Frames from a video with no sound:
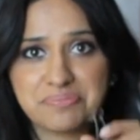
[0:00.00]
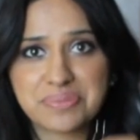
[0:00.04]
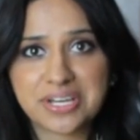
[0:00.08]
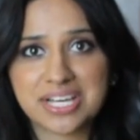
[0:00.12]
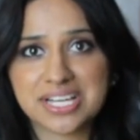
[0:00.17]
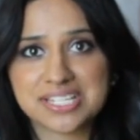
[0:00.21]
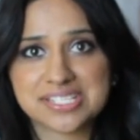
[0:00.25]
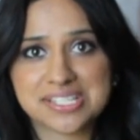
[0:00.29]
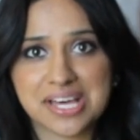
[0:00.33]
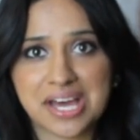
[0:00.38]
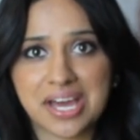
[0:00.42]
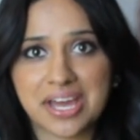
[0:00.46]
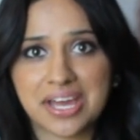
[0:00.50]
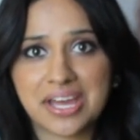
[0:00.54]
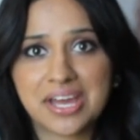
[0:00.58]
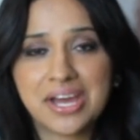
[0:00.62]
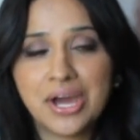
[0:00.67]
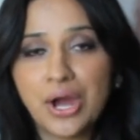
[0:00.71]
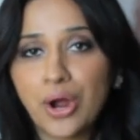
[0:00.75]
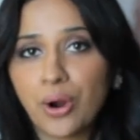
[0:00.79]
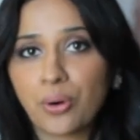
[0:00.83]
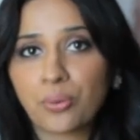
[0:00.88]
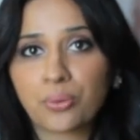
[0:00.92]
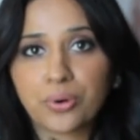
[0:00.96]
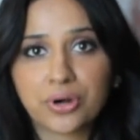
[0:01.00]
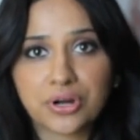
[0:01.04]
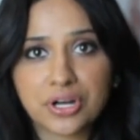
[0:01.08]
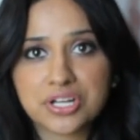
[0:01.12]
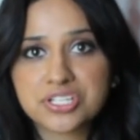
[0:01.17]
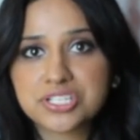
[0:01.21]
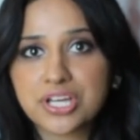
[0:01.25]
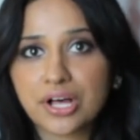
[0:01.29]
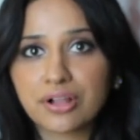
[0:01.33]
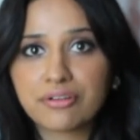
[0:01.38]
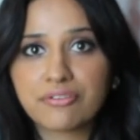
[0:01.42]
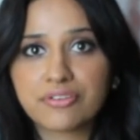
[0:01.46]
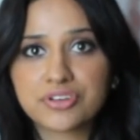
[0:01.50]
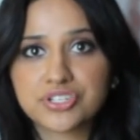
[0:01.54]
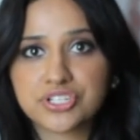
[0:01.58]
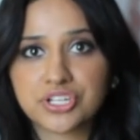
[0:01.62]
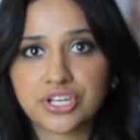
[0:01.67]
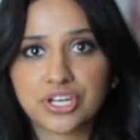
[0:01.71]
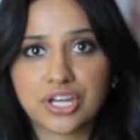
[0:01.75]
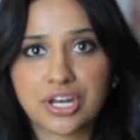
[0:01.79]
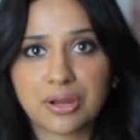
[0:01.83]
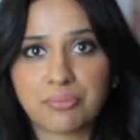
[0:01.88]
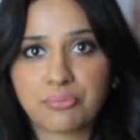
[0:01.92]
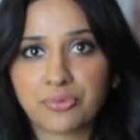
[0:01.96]
because I work on television,
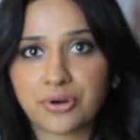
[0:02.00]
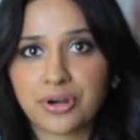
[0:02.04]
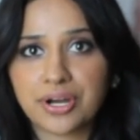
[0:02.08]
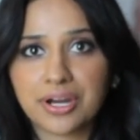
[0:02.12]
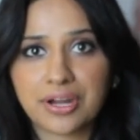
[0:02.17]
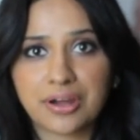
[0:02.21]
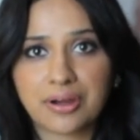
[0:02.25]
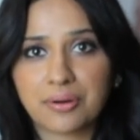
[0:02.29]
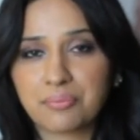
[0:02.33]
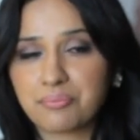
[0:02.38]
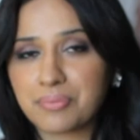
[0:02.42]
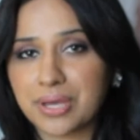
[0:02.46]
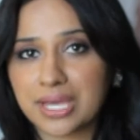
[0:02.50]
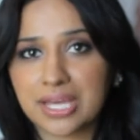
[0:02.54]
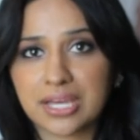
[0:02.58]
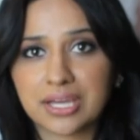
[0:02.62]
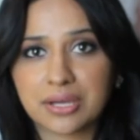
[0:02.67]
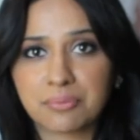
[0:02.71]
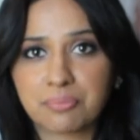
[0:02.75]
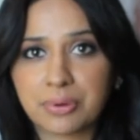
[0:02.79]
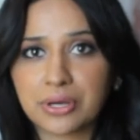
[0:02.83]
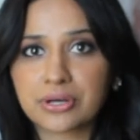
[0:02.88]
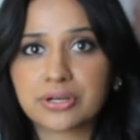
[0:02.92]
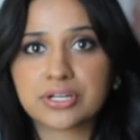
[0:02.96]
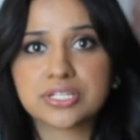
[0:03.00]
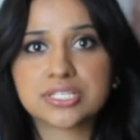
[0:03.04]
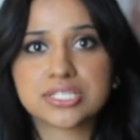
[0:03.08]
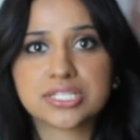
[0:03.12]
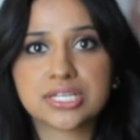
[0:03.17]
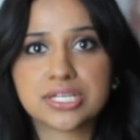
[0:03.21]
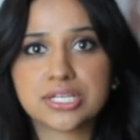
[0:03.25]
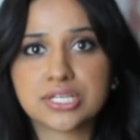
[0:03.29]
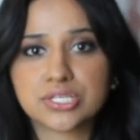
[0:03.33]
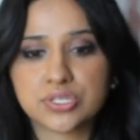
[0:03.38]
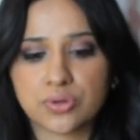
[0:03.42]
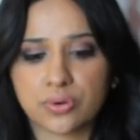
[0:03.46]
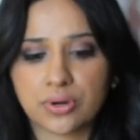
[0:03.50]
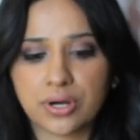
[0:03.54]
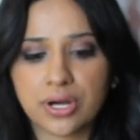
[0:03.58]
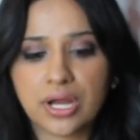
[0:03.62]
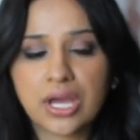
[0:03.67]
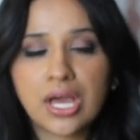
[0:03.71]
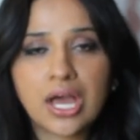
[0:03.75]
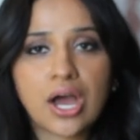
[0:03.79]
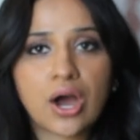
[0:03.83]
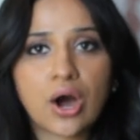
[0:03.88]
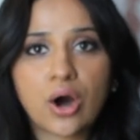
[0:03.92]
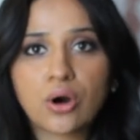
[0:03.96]
I'm making appearances or
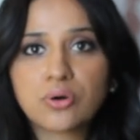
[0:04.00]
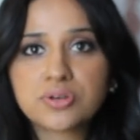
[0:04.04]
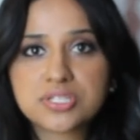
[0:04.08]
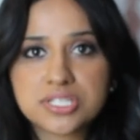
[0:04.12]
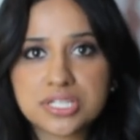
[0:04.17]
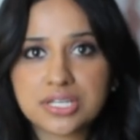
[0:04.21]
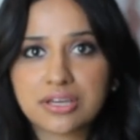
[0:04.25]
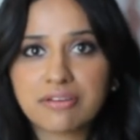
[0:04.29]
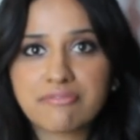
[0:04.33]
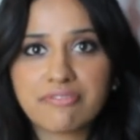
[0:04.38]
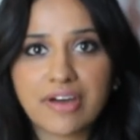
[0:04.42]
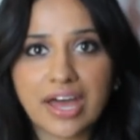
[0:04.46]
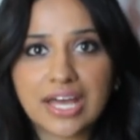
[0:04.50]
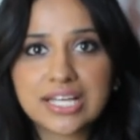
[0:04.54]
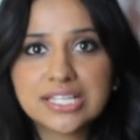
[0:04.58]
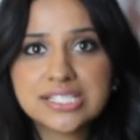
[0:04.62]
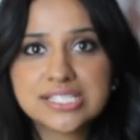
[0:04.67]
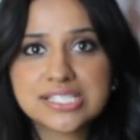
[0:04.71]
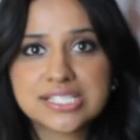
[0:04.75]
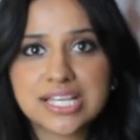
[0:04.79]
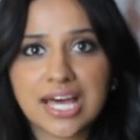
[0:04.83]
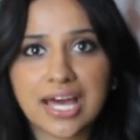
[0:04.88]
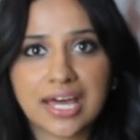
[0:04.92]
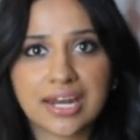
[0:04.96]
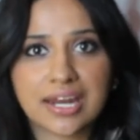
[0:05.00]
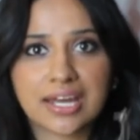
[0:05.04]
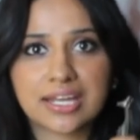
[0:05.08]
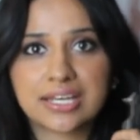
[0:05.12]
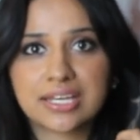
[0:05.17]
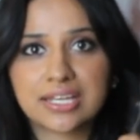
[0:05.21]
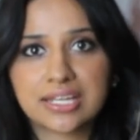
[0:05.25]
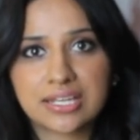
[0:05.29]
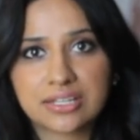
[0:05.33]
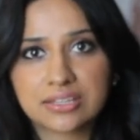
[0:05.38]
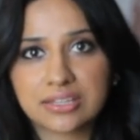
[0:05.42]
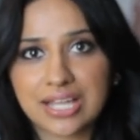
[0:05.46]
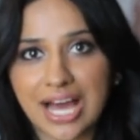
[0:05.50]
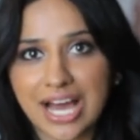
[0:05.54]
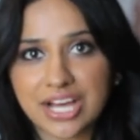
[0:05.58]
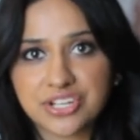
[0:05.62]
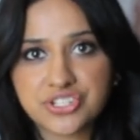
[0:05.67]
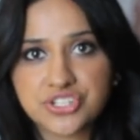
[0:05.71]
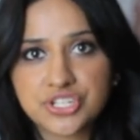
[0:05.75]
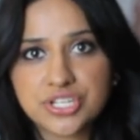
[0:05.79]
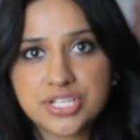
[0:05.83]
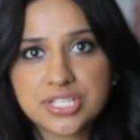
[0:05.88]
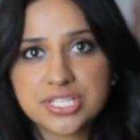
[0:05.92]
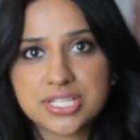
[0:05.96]
hosting events, and I need
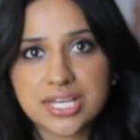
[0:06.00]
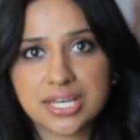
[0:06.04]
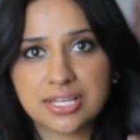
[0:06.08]
lashes.